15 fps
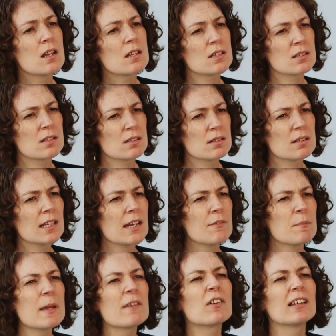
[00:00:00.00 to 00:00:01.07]
to
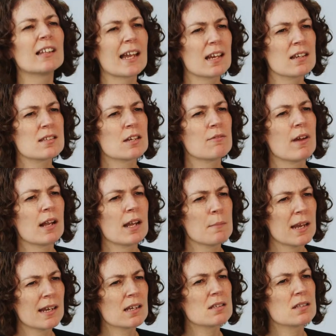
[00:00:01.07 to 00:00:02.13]
leave a bit of a legacy really,
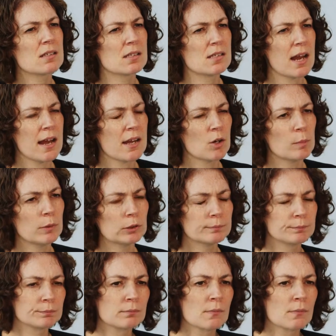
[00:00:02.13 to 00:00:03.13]
make it sustainable.